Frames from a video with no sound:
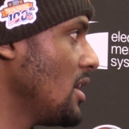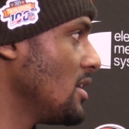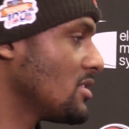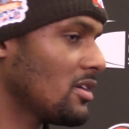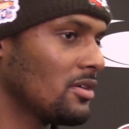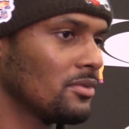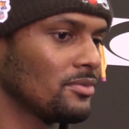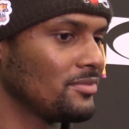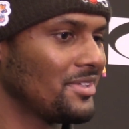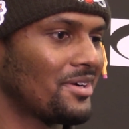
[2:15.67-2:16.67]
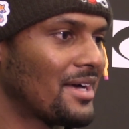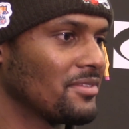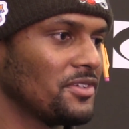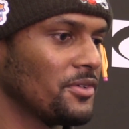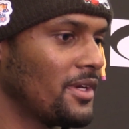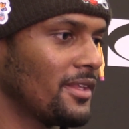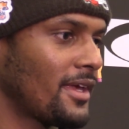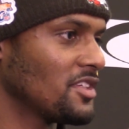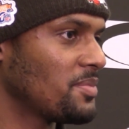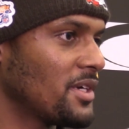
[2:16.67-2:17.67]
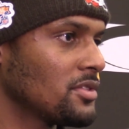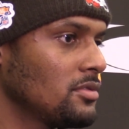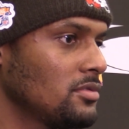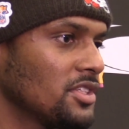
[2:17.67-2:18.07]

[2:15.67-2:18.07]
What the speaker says: So you don't have to do anything special.